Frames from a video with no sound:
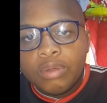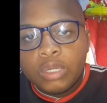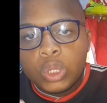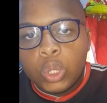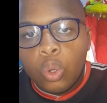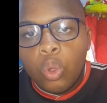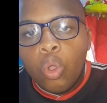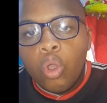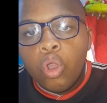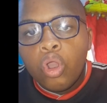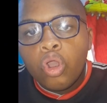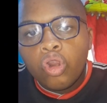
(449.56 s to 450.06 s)

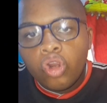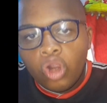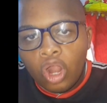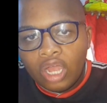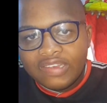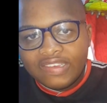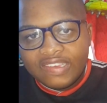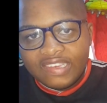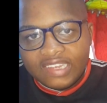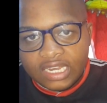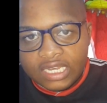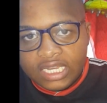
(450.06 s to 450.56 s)
to
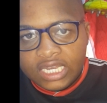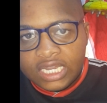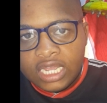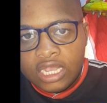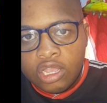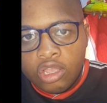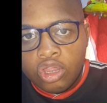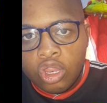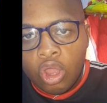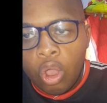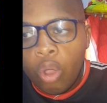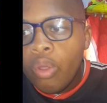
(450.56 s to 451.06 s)
cross it.
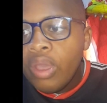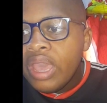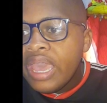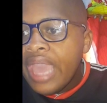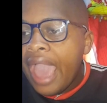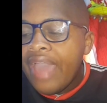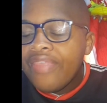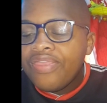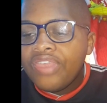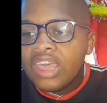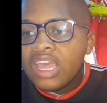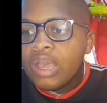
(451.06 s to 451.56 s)

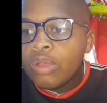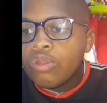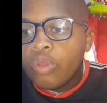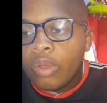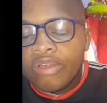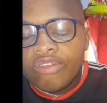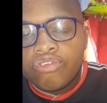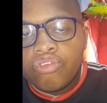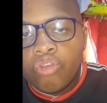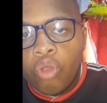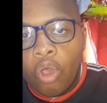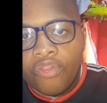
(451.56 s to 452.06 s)
I think there
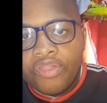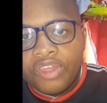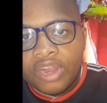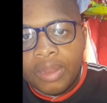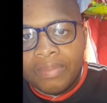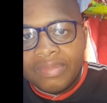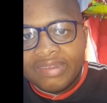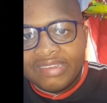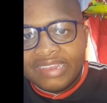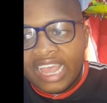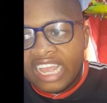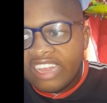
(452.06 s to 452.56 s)
was 2 or 3
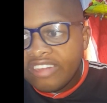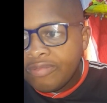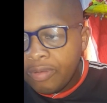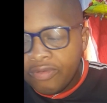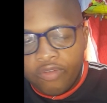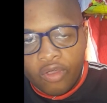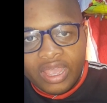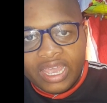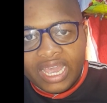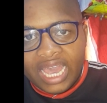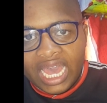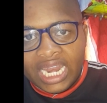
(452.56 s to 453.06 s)
mistakes
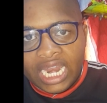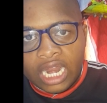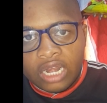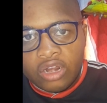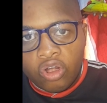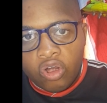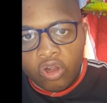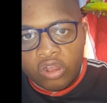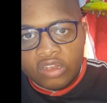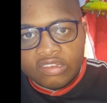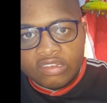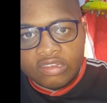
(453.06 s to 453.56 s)
before he get that
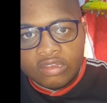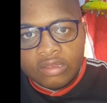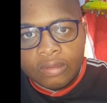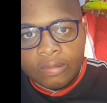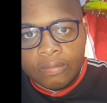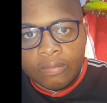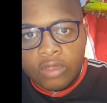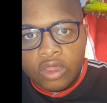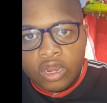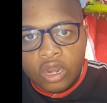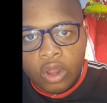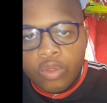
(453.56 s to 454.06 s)
cross.
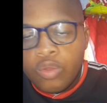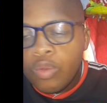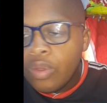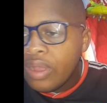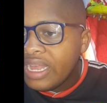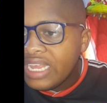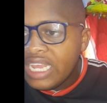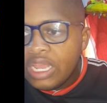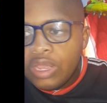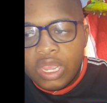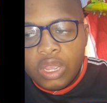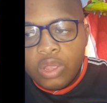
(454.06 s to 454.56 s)
He
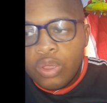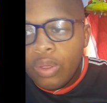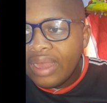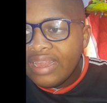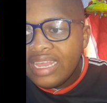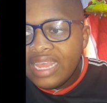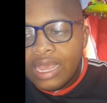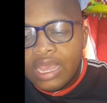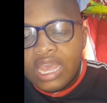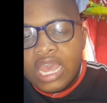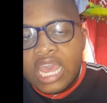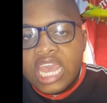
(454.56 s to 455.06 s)

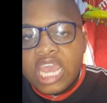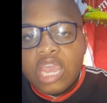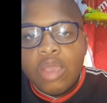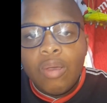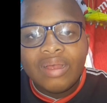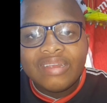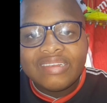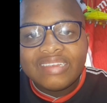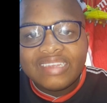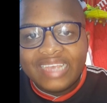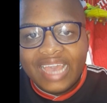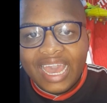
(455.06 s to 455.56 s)

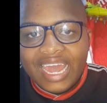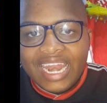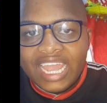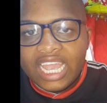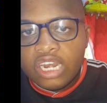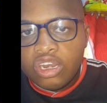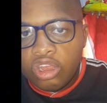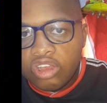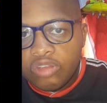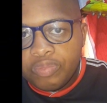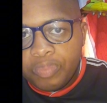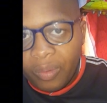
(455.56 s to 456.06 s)
was getting in
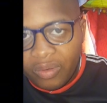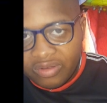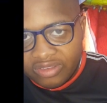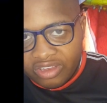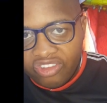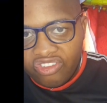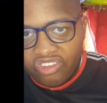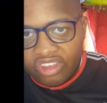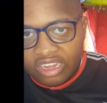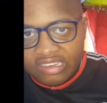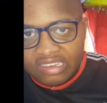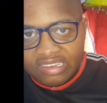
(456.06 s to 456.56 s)
those
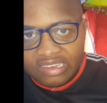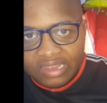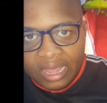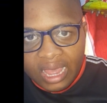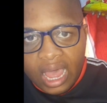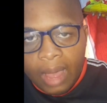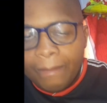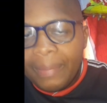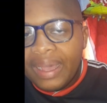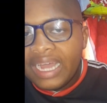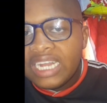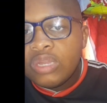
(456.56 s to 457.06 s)
positions,
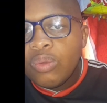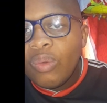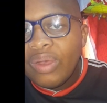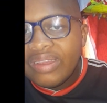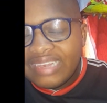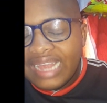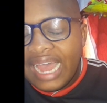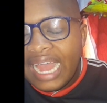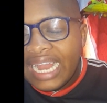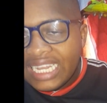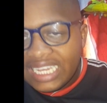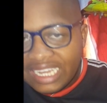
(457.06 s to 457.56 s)
but was
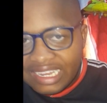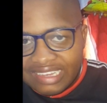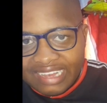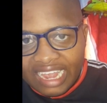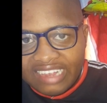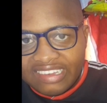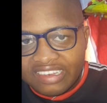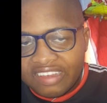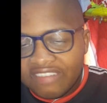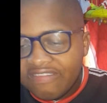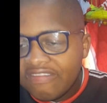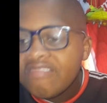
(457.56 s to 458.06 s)

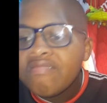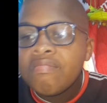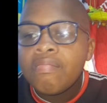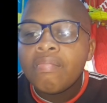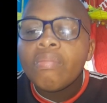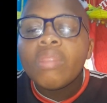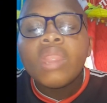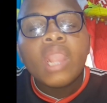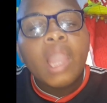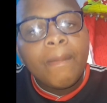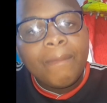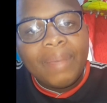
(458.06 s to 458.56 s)
undecisive.
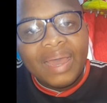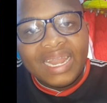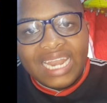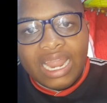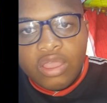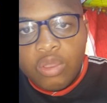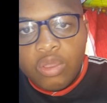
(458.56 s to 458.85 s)
But now he